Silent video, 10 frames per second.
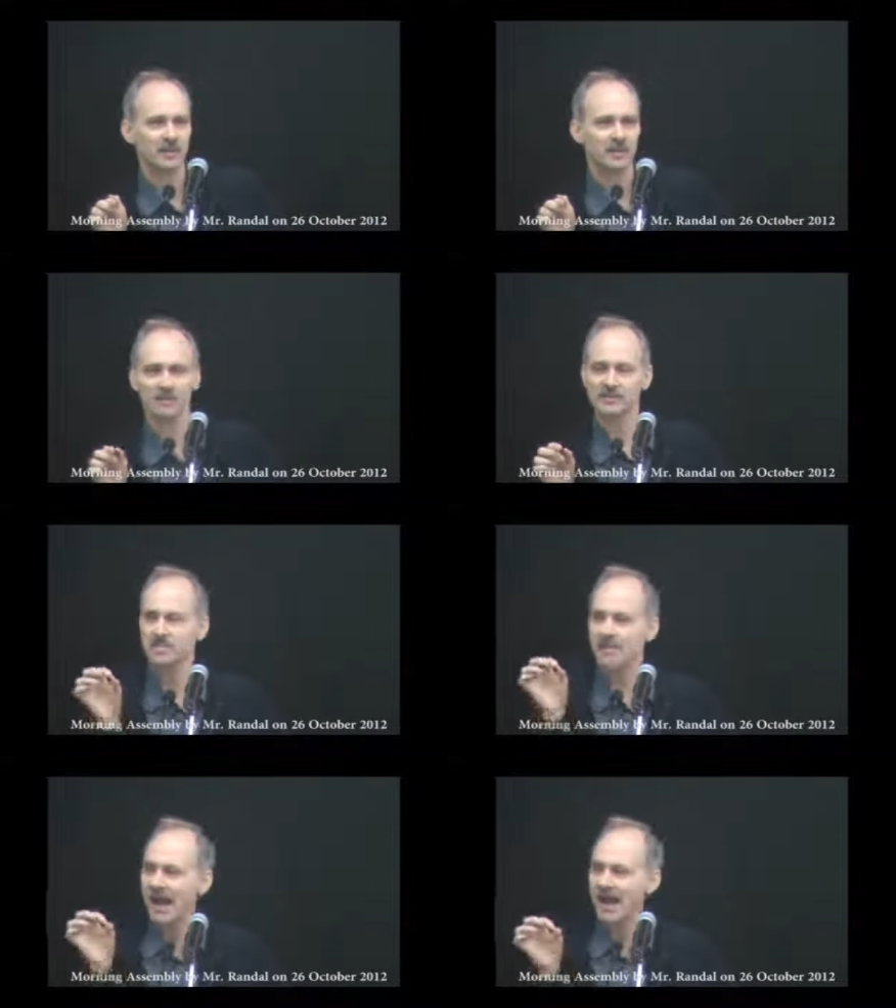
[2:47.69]
There was
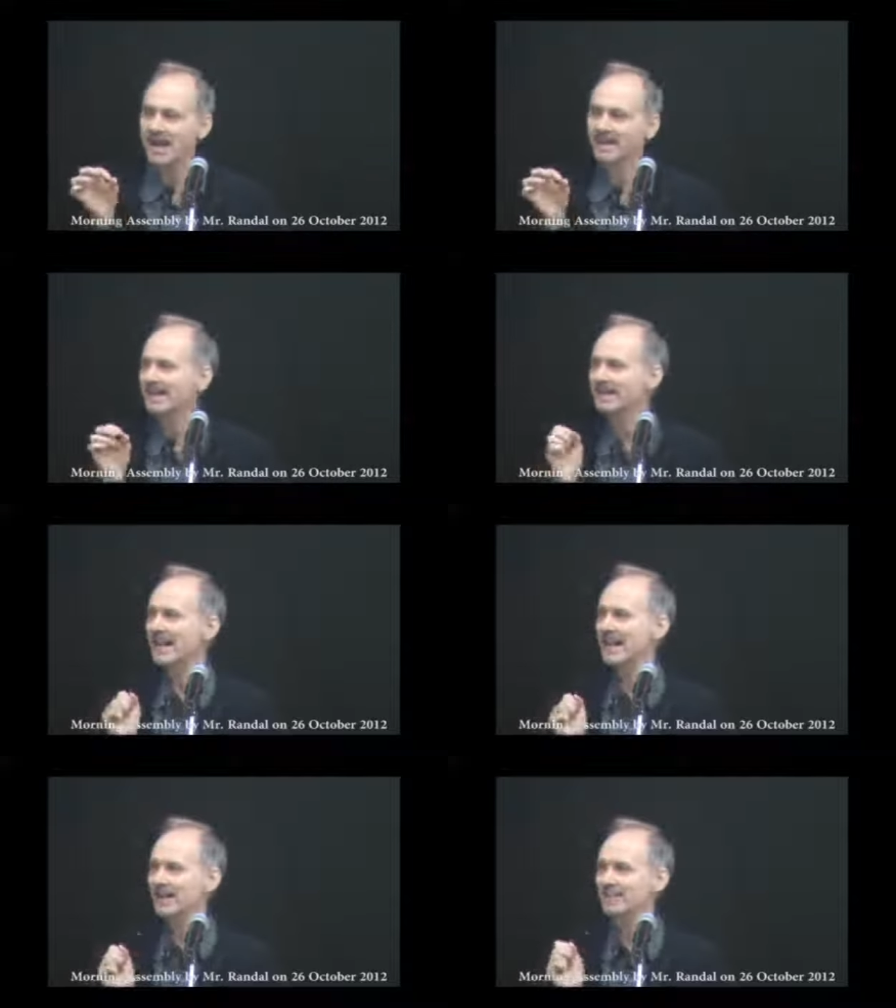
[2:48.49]
a man
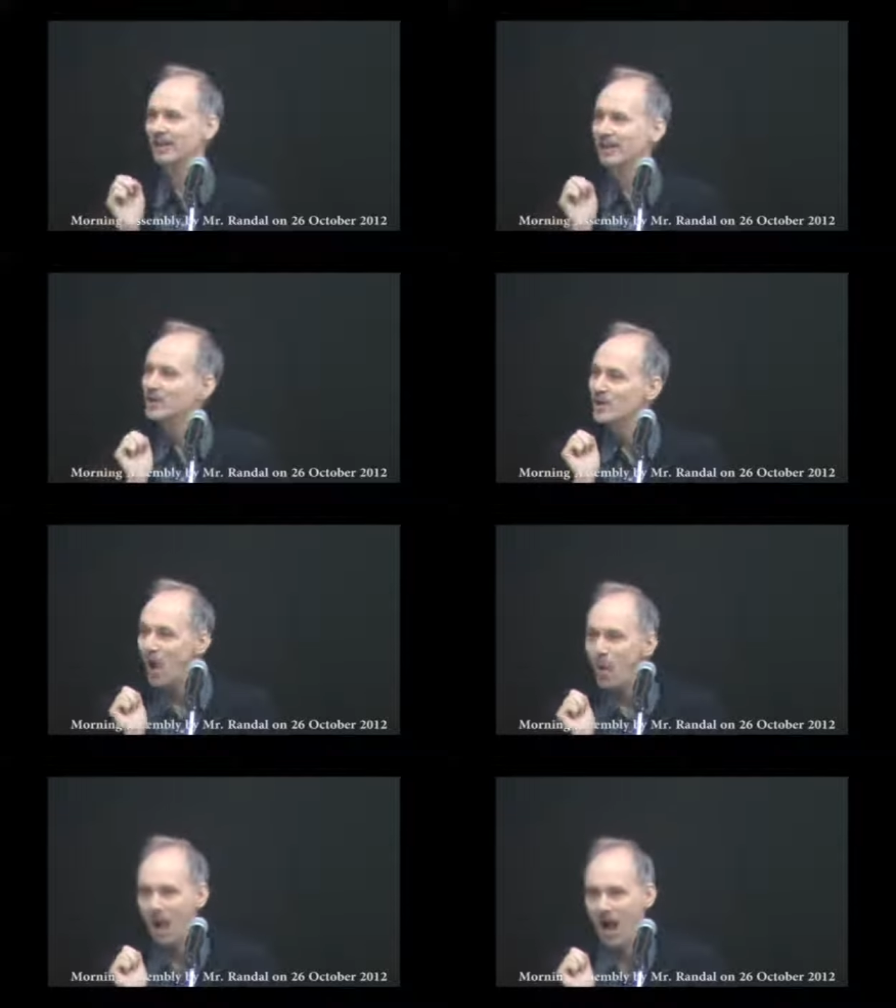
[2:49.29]
named
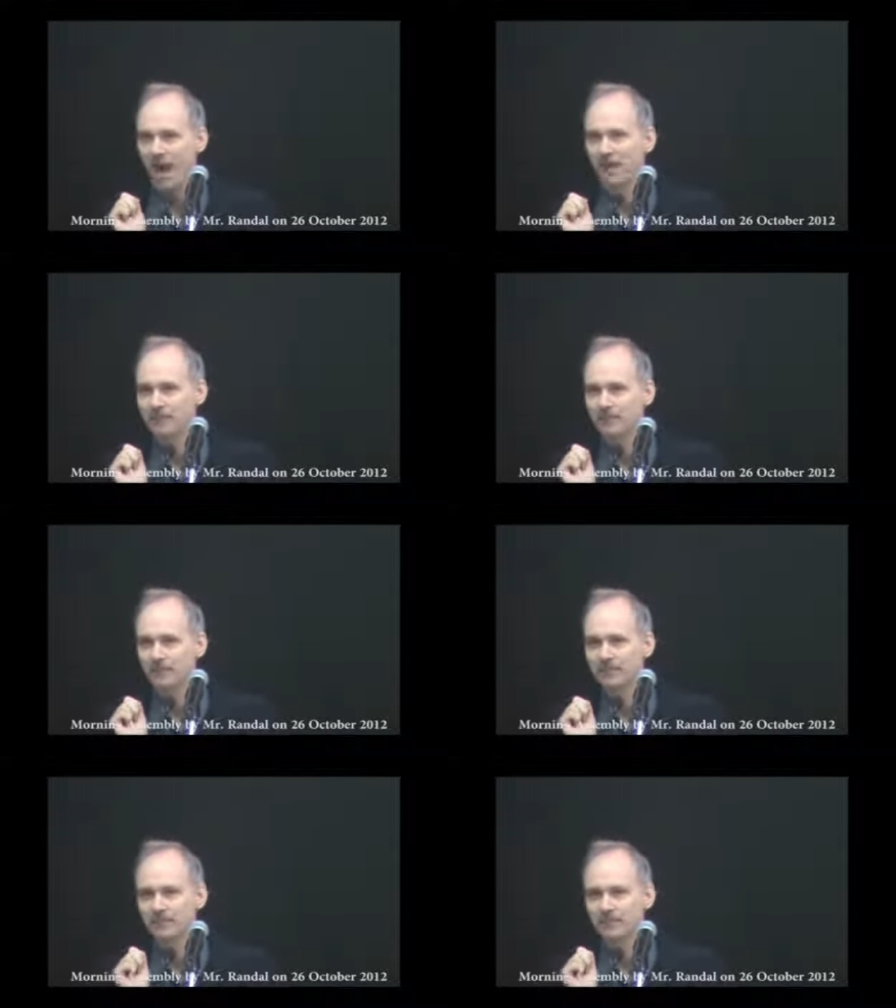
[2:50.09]
Noah.